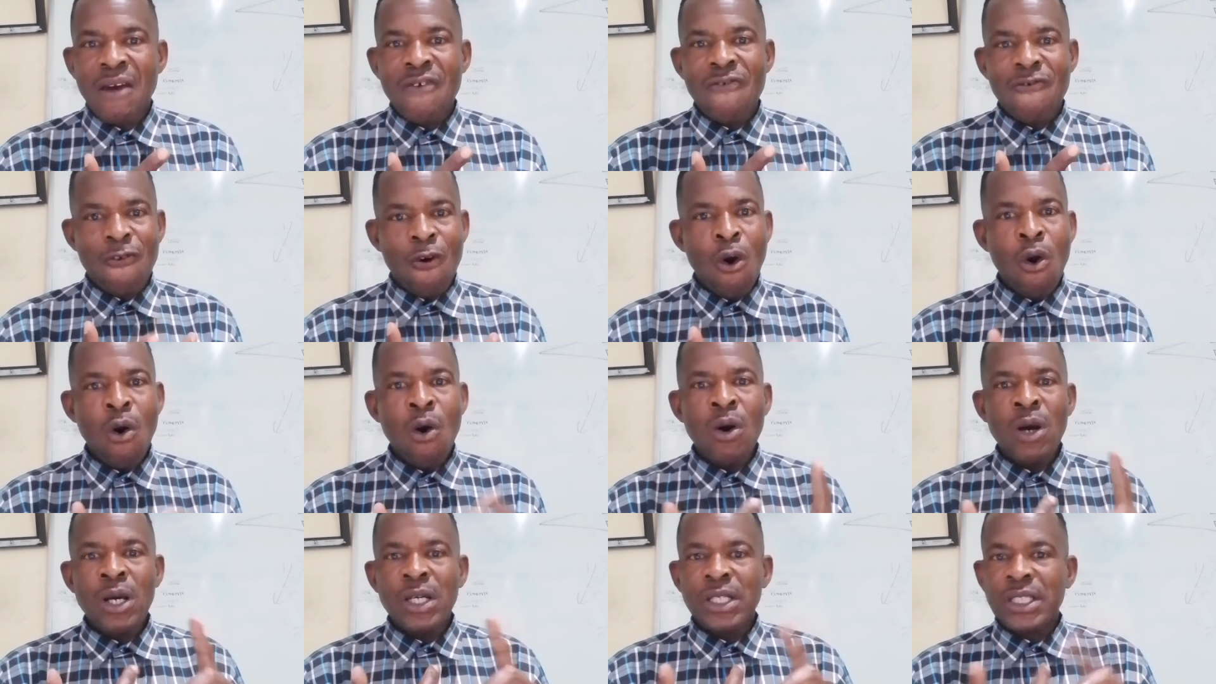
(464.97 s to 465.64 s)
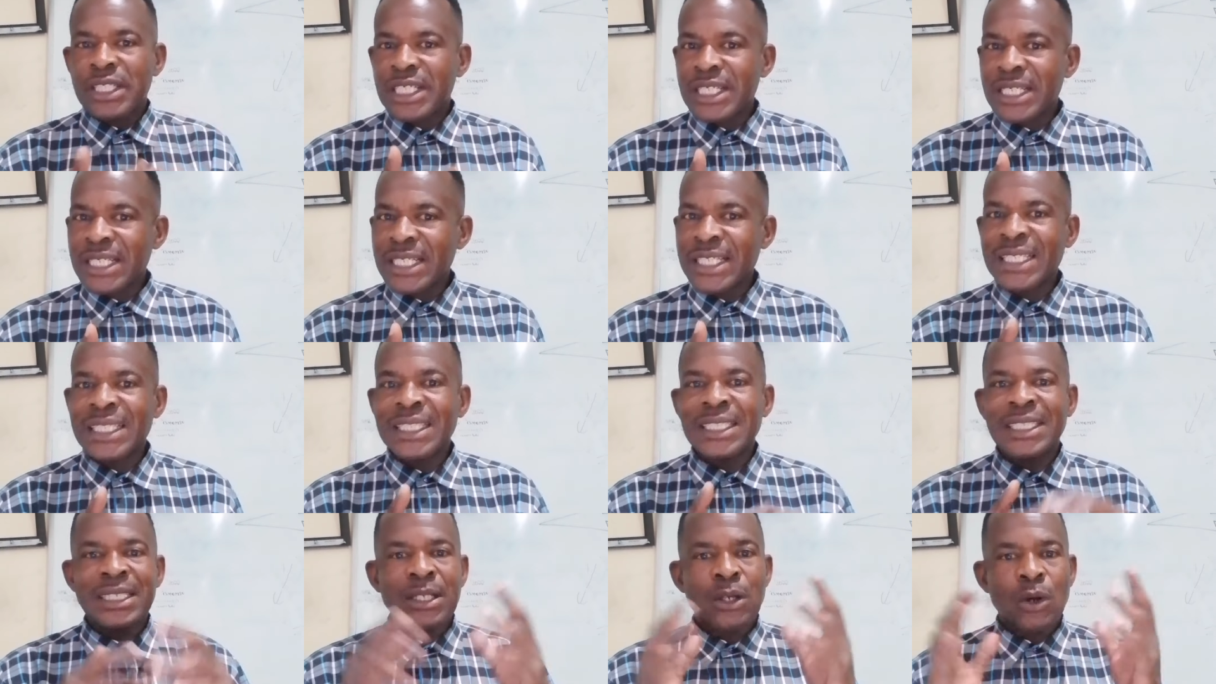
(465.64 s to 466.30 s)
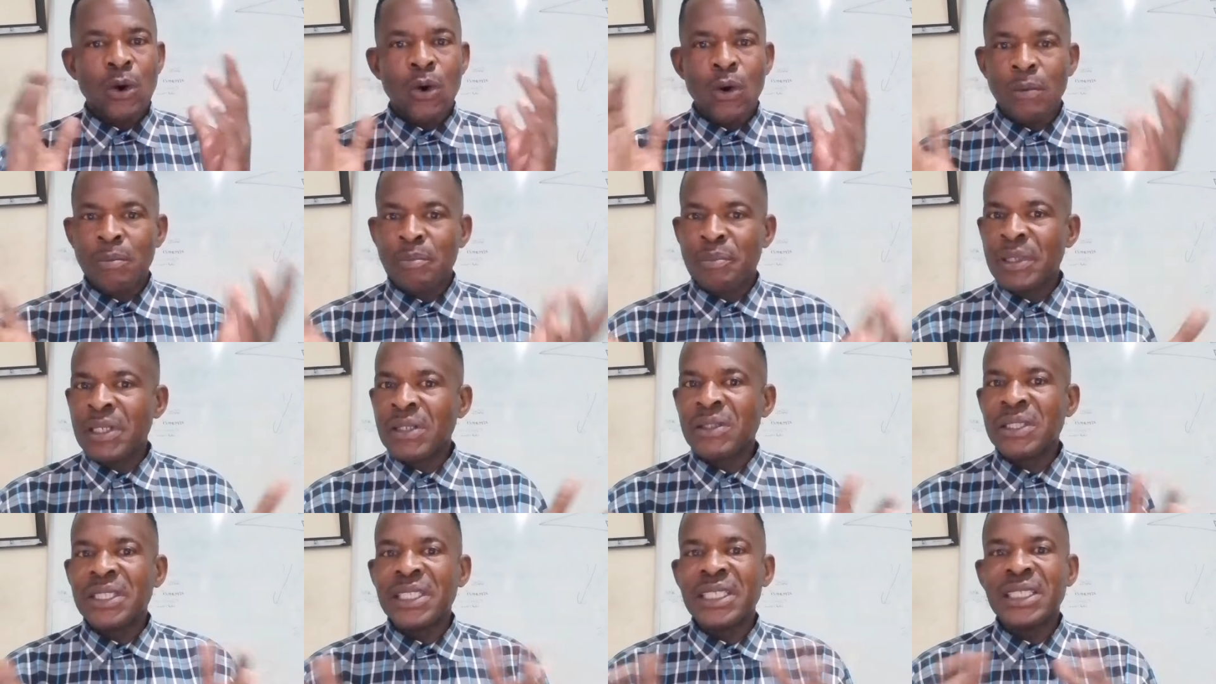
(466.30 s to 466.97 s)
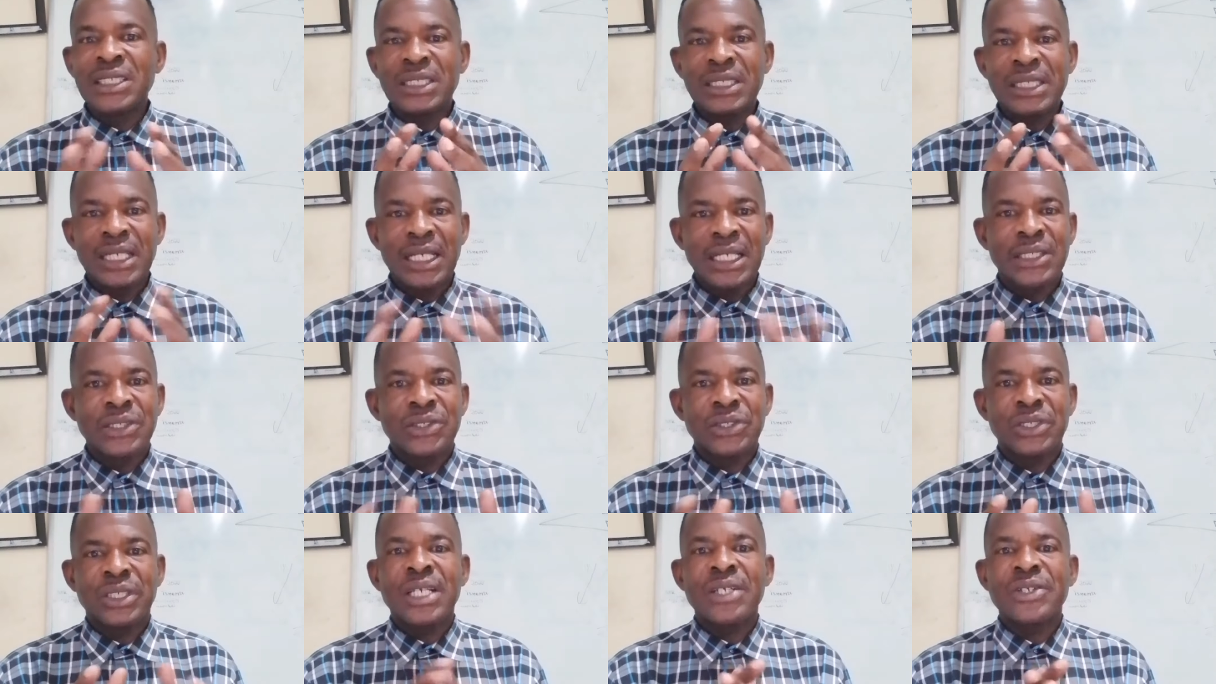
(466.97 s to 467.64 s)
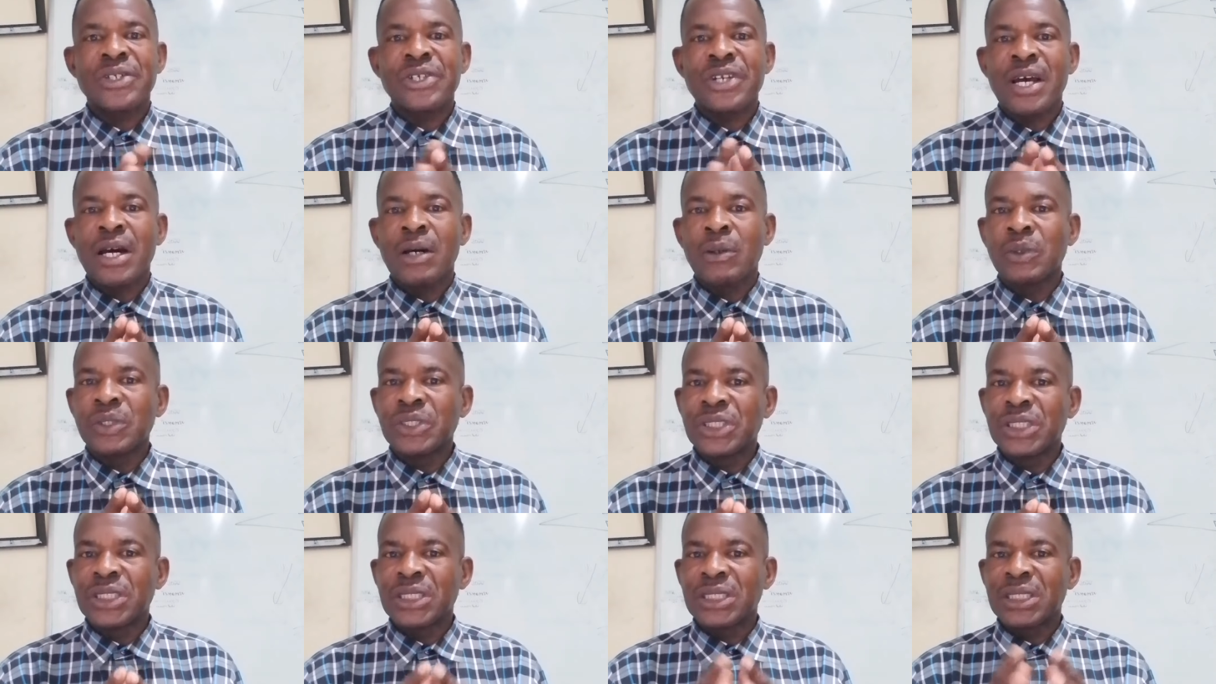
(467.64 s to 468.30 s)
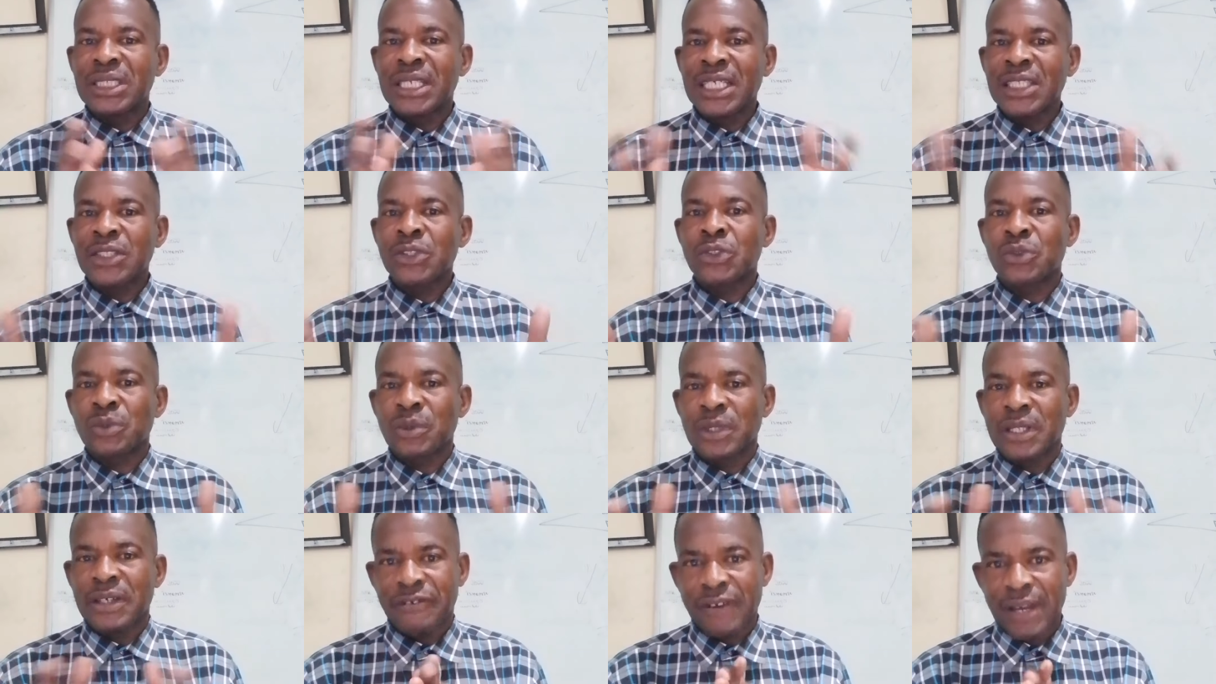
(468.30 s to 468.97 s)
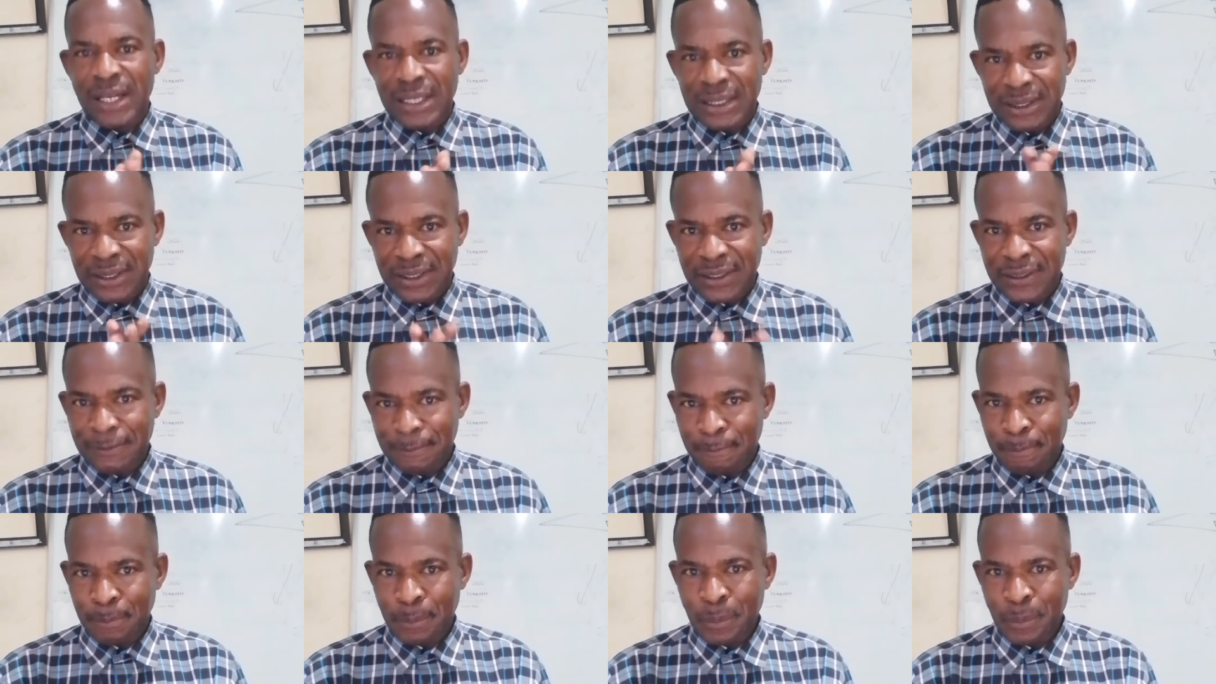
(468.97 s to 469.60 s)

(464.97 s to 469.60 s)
4, trees or buildings, etc., which is next to the fence.